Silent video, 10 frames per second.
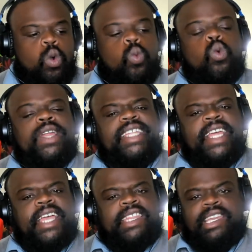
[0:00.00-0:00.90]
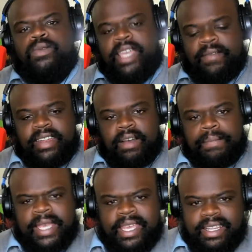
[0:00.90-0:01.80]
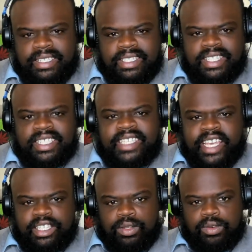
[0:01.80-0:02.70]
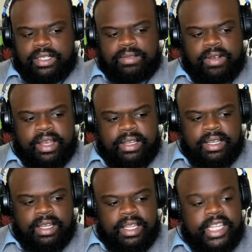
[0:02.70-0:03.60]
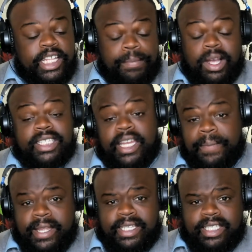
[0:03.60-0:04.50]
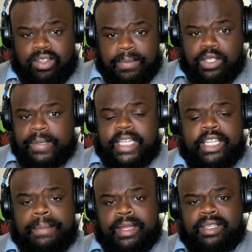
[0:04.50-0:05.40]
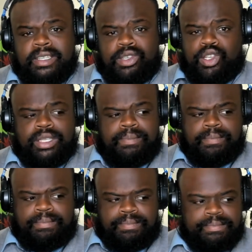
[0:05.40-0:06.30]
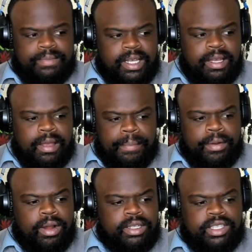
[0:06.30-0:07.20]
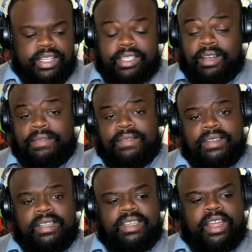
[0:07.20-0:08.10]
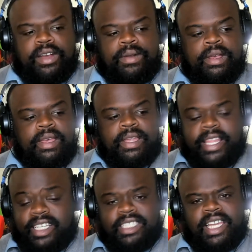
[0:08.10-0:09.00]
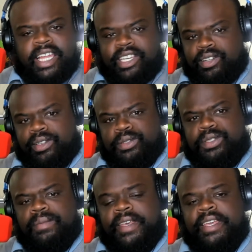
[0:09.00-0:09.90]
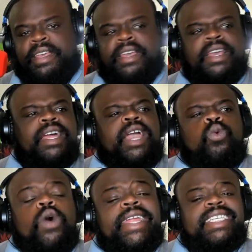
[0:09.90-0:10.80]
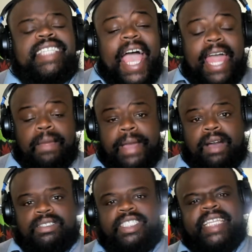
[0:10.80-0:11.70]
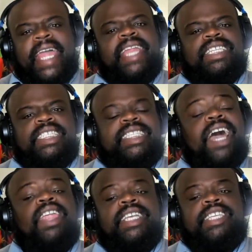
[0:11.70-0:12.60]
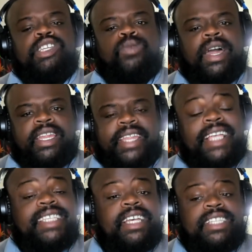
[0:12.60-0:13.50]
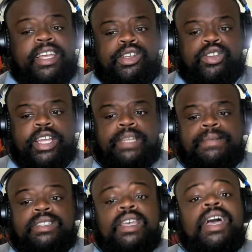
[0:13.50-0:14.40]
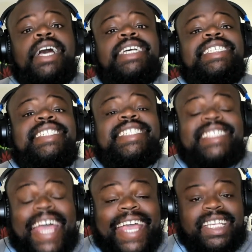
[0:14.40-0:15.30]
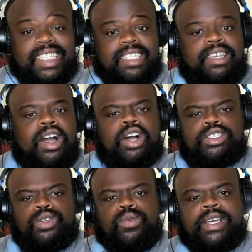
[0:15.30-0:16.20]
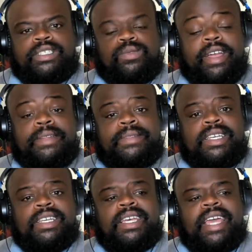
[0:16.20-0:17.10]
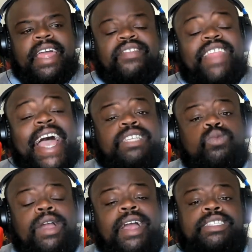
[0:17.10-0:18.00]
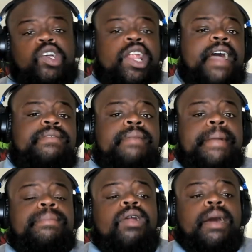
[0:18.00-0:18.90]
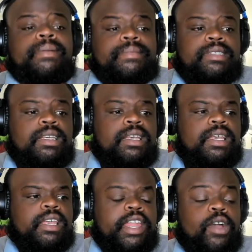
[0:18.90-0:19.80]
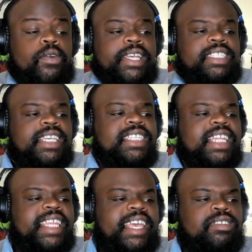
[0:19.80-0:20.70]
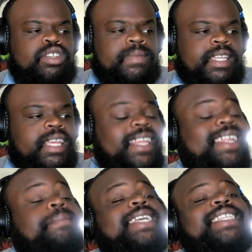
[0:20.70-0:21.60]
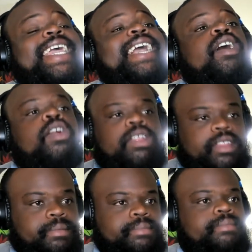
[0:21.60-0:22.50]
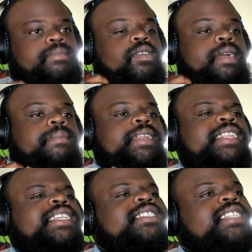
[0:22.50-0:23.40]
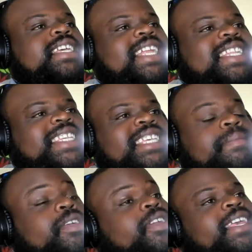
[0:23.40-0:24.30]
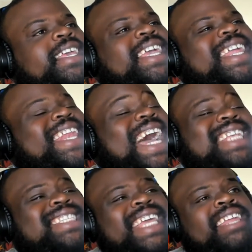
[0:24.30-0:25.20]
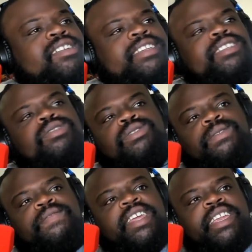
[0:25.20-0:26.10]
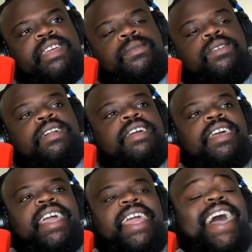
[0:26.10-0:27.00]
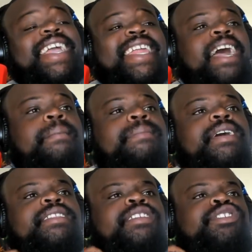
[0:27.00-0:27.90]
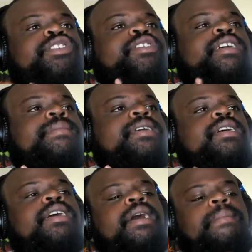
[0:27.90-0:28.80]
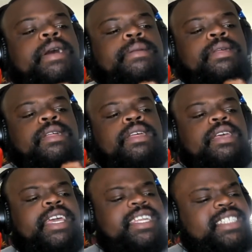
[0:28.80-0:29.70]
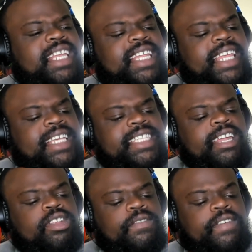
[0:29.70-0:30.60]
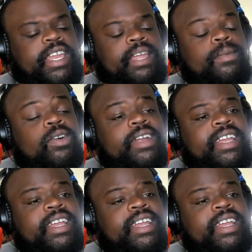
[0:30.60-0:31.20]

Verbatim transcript: What did that got to do with giving out penises and sex toys, right? These are prosthetic penises, so I'm assuming these are penises you just put on to yourself, you know? They just like dildos to me. Like, what is that about? See, that doesn't sound like sexuality. That sounds like you're trying to push sex onto us, right? And that's where I start having my problems. You know, it seems like the L G B T, and I'm not saying all of them, right? But it does seem like this community cannot stand on its own two feet anymore. And I cannot button this shirt up. But it doesn't seem like they can stand on their feet anymore.